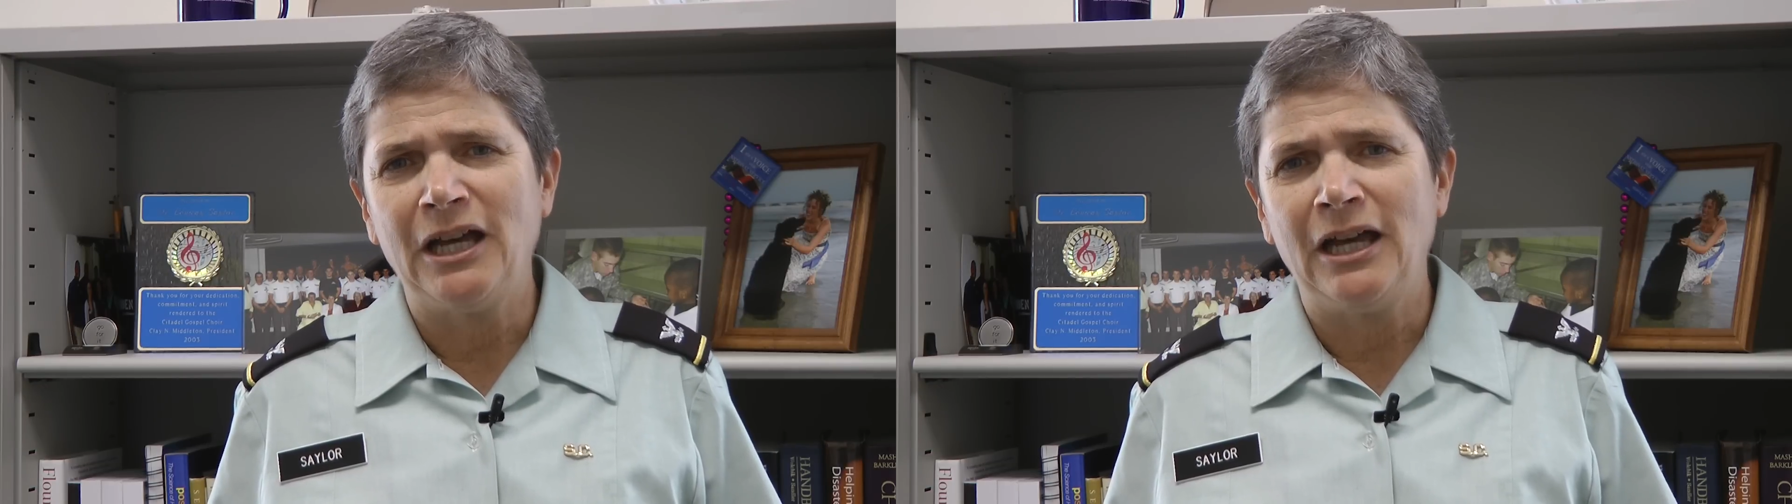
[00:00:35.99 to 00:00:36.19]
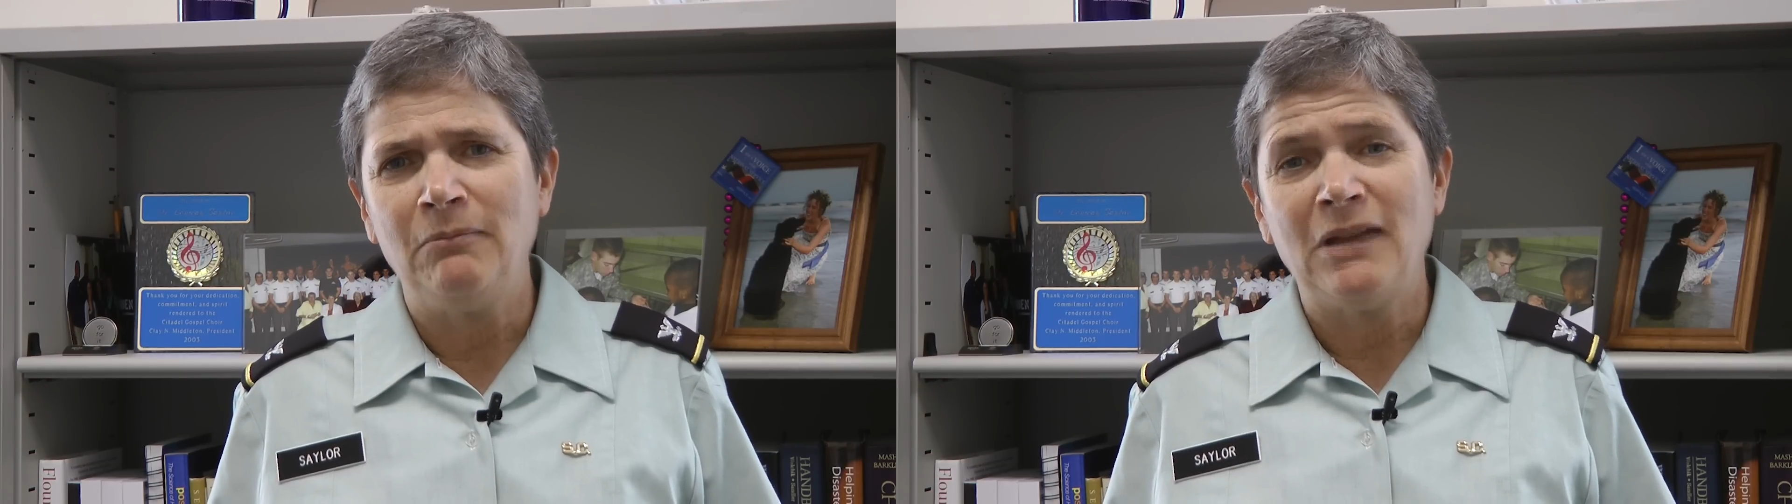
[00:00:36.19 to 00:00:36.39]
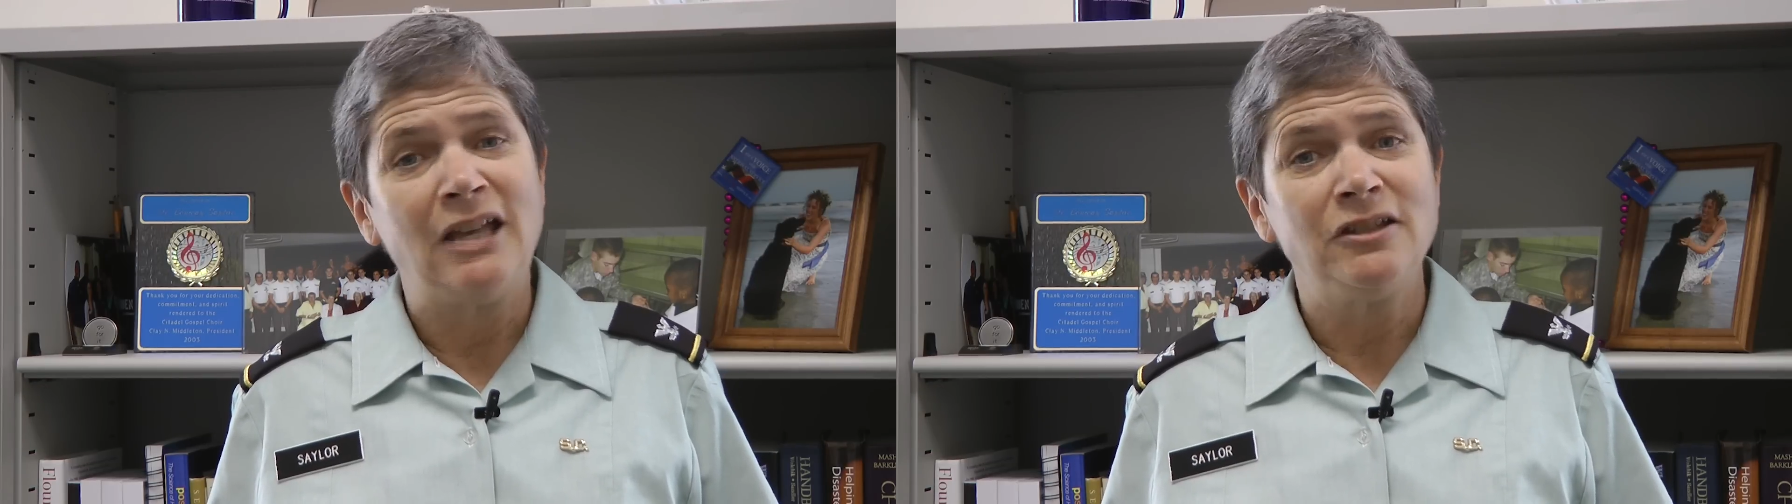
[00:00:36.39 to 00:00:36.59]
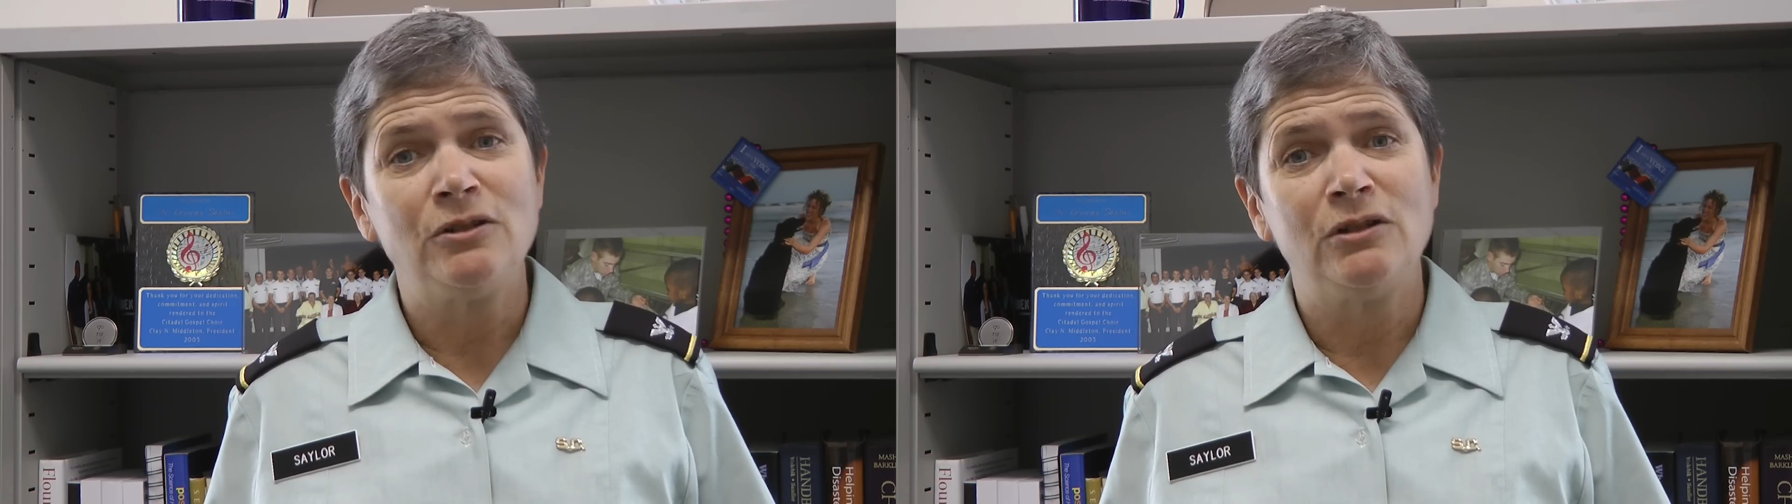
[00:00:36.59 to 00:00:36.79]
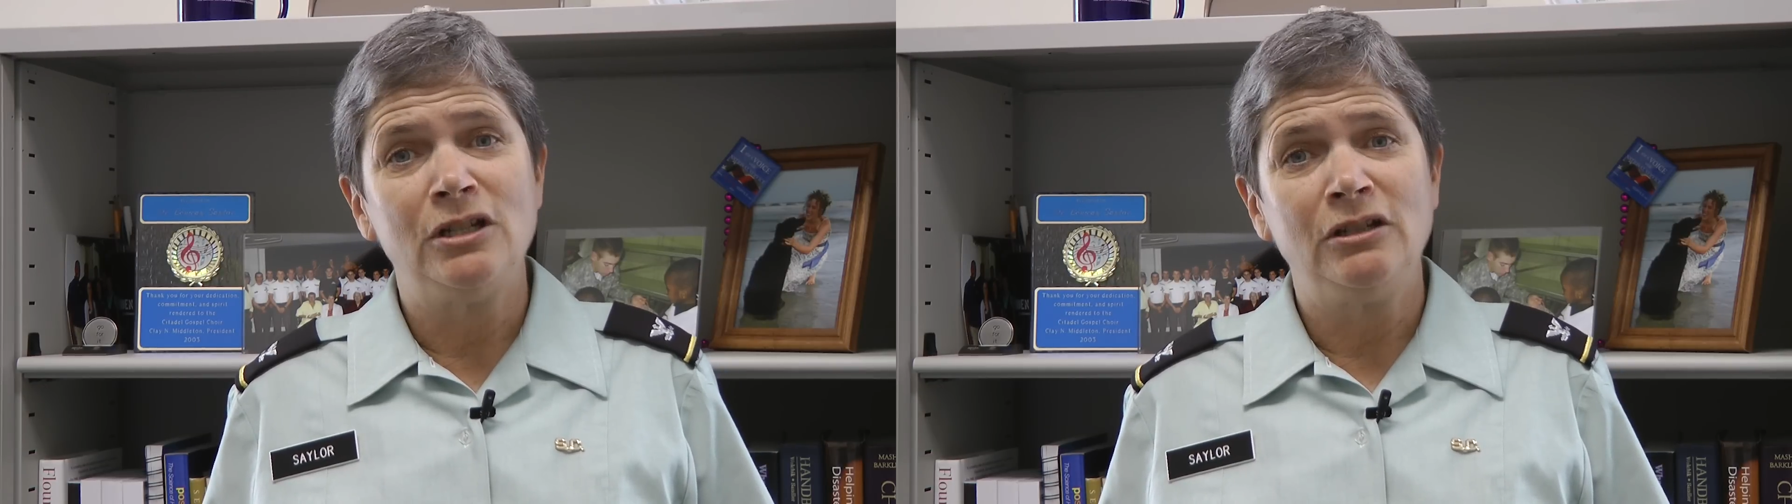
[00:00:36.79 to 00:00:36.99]
by
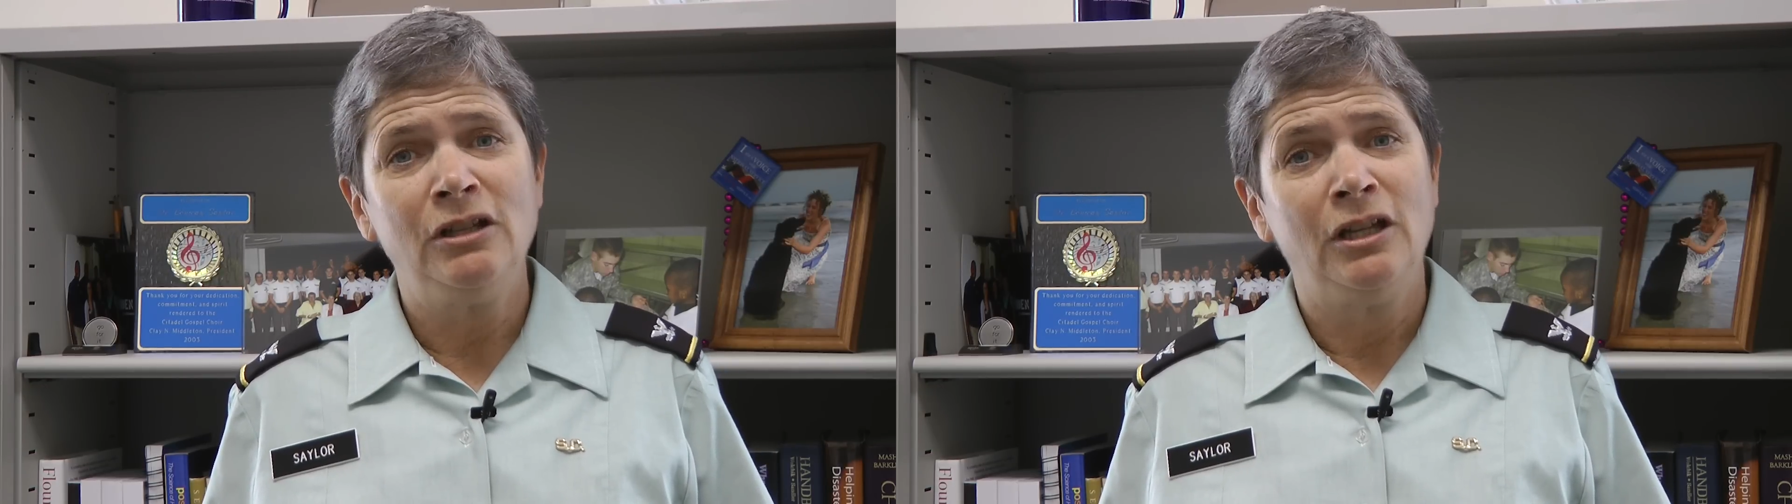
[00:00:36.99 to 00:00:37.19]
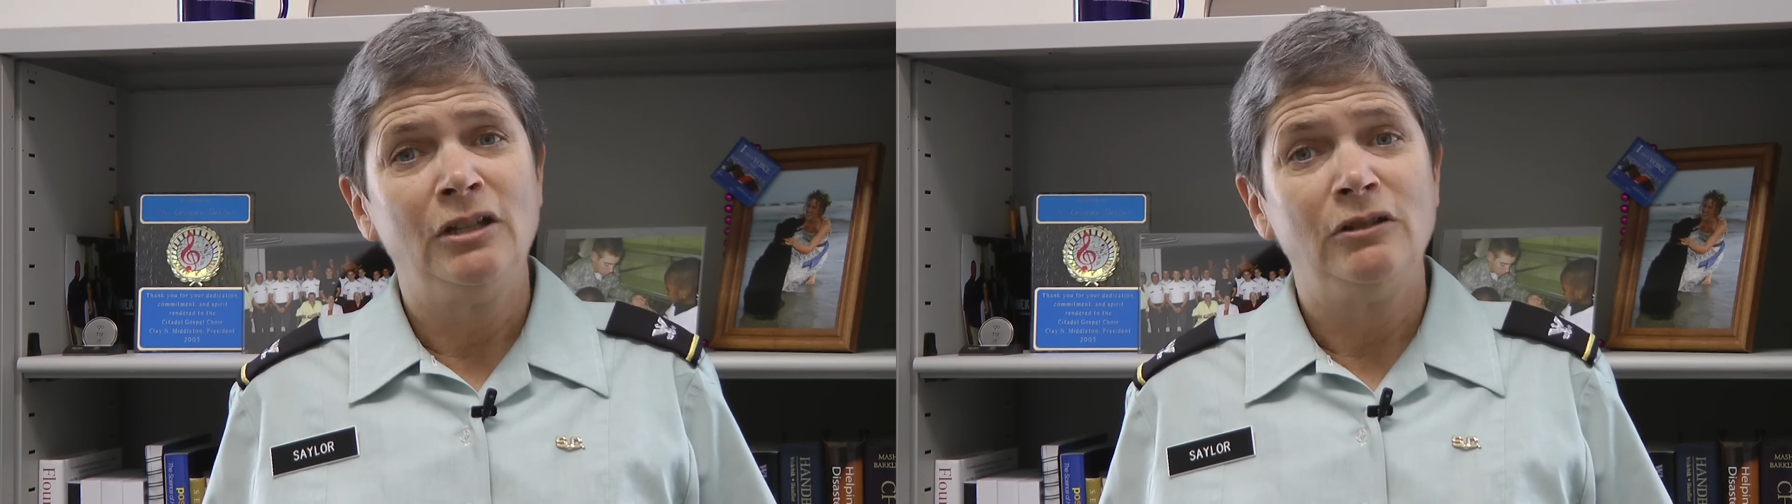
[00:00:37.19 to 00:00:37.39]
mastering